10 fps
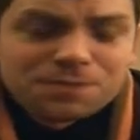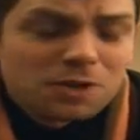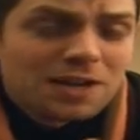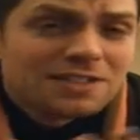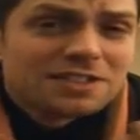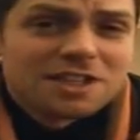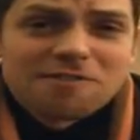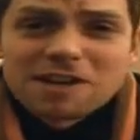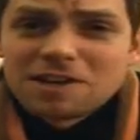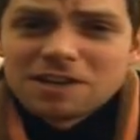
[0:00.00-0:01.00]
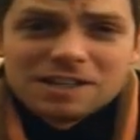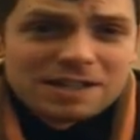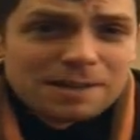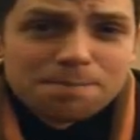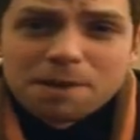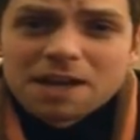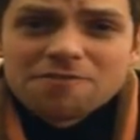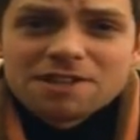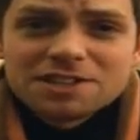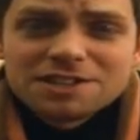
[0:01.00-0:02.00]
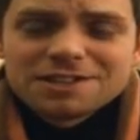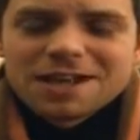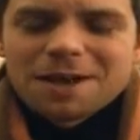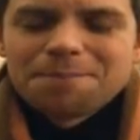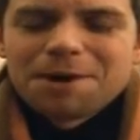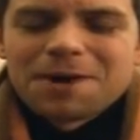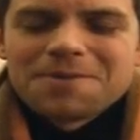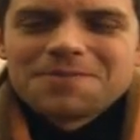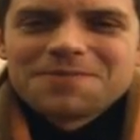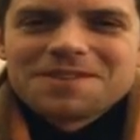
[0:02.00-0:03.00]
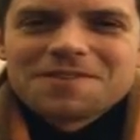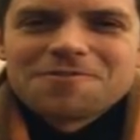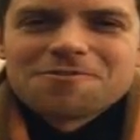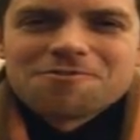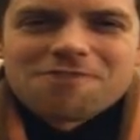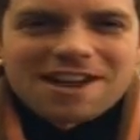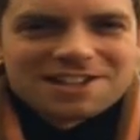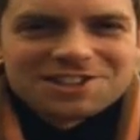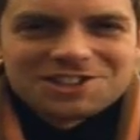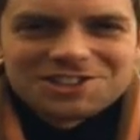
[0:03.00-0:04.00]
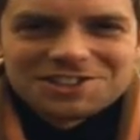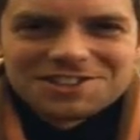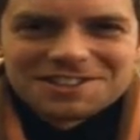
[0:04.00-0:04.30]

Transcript: Not necessarily money riches, but rich.